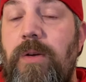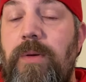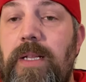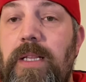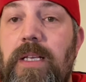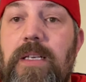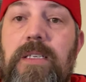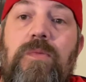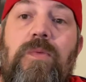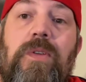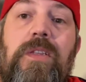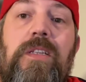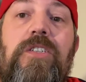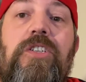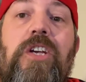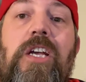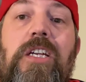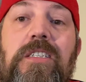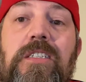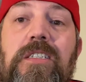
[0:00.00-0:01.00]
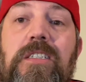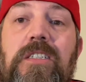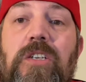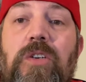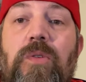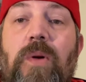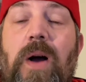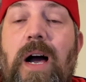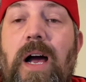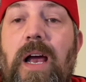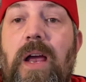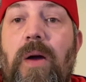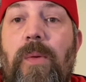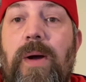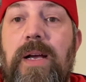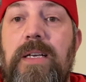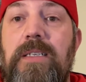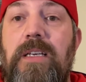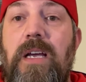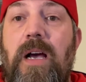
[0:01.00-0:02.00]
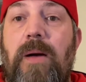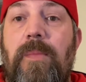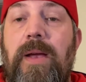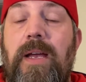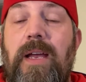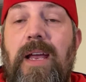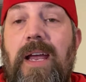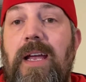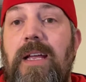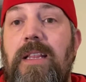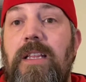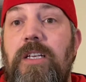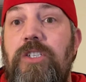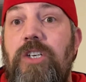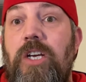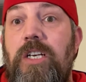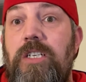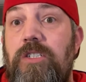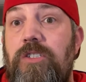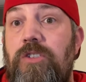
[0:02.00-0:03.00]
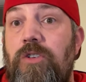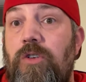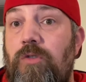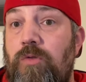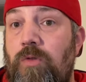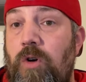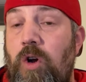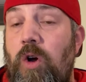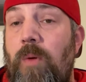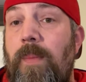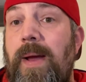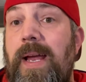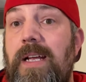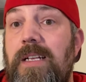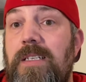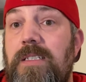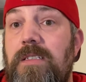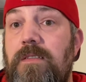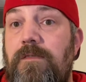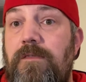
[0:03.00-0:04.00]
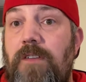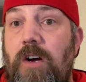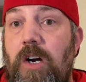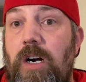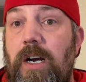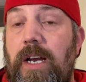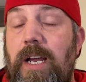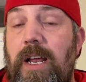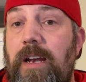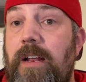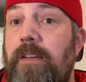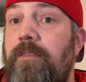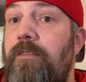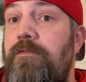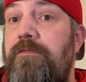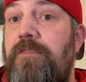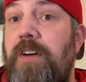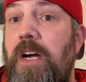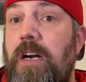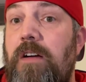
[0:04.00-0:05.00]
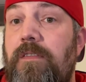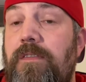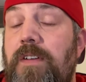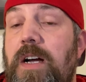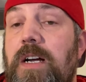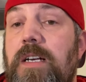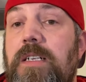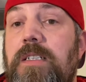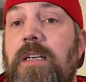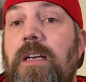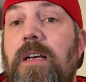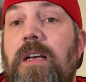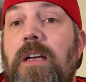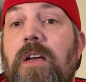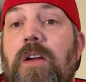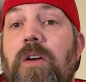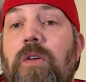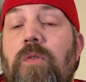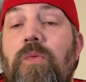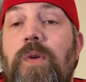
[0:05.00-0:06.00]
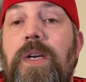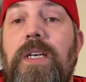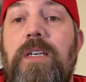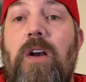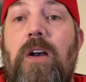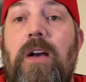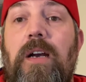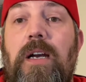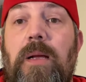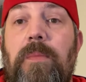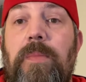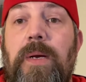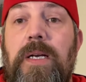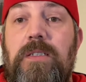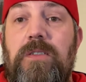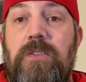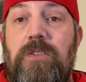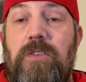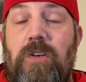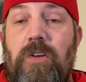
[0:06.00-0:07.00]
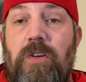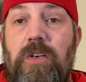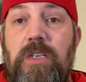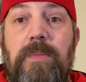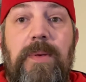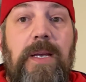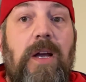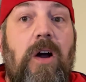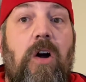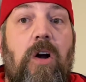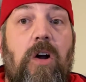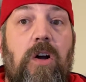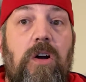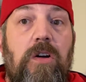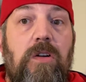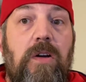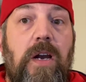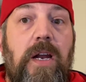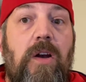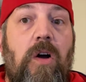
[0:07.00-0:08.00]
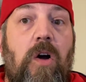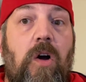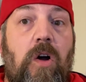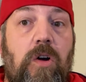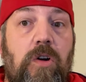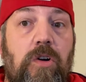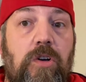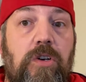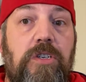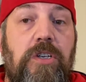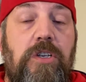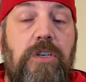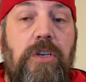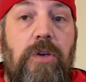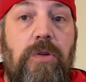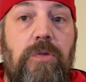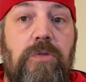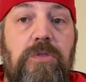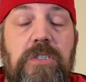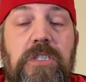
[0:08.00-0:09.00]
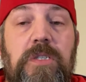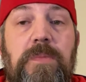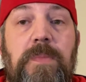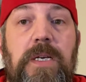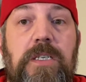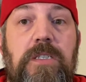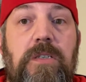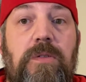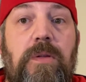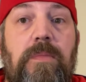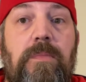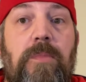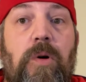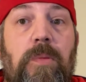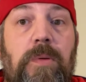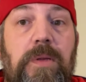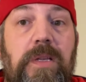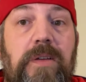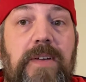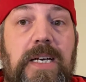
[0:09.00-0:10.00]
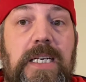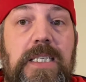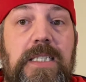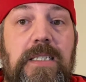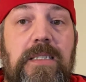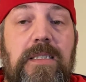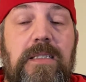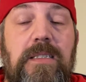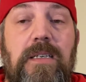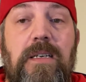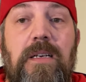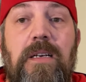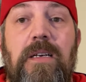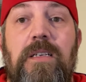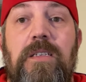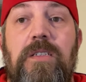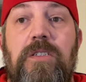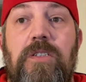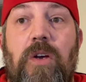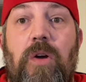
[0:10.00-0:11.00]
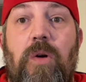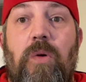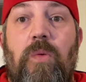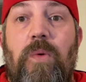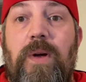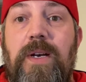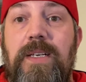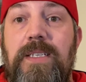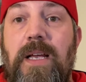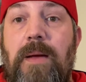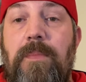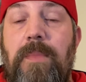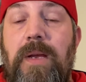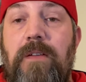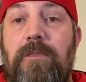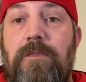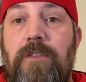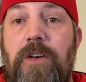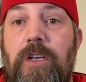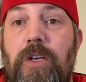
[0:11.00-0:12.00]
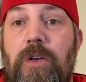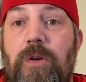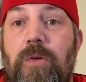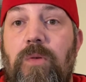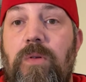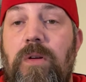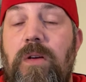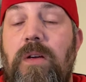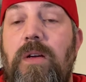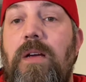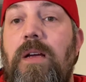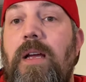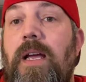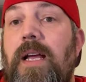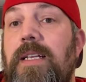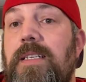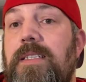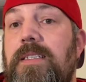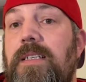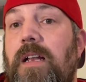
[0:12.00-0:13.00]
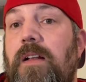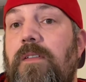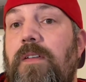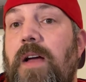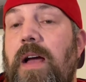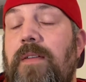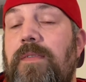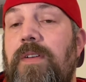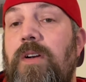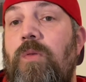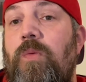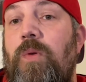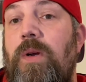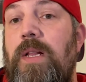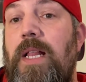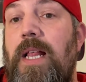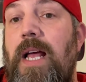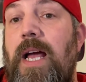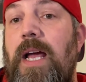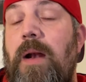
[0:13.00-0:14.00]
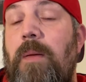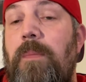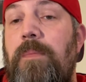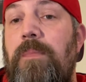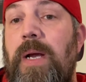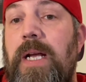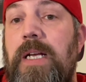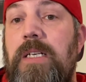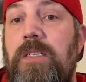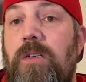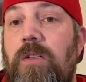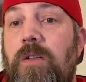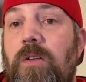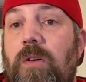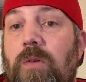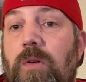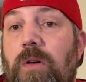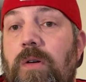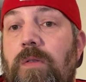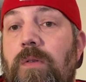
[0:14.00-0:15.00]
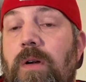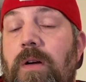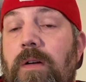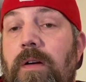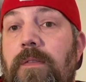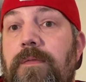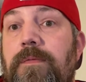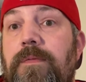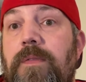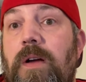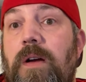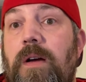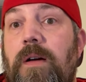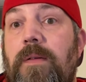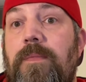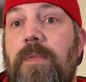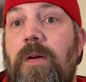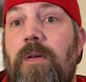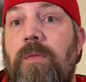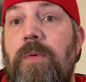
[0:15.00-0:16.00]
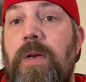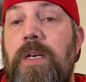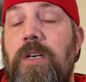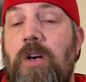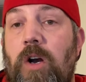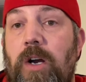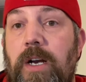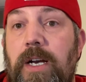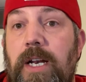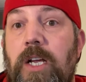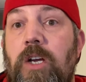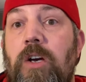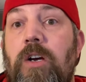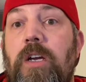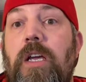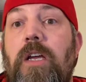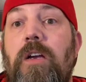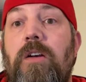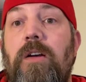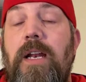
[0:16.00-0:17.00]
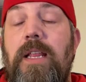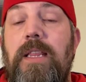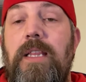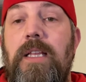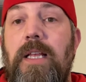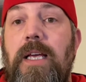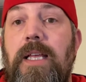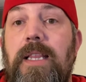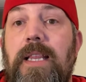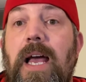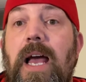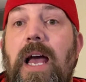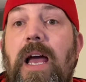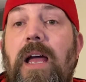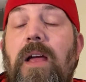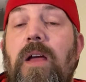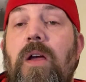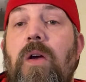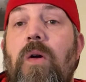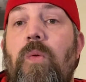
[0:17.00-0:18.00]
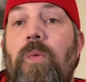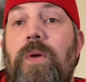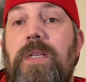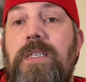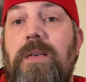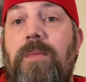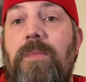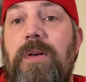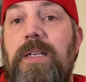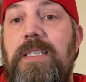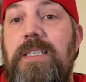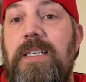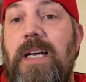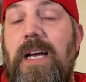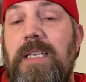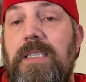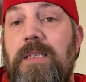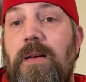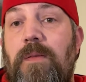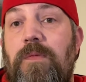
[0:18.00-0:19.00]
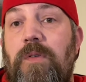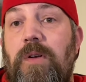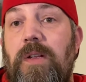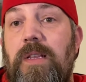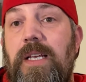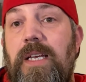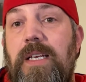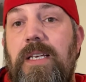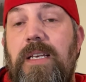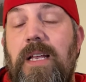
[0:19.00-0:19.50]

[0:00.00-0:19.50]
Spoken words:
this. With the changes to iOS coming and the changes to Chrome and Safari and even Firefox, retargeting pixels are going to be harder and harder to use, especially with mobile devices. So what does that mean for you? Instead of having to rely on a pixel or a retargeting cookie or anything like that, when somebody signs up for a lead,